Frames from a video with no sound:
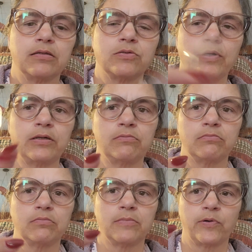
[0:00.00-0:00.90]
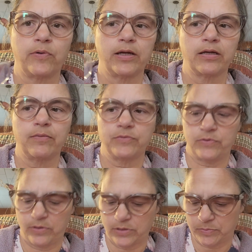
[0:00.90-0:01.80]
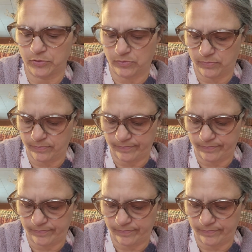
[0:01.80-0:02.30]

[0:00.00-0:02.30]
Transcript: So I don't know why it comes with a spoon.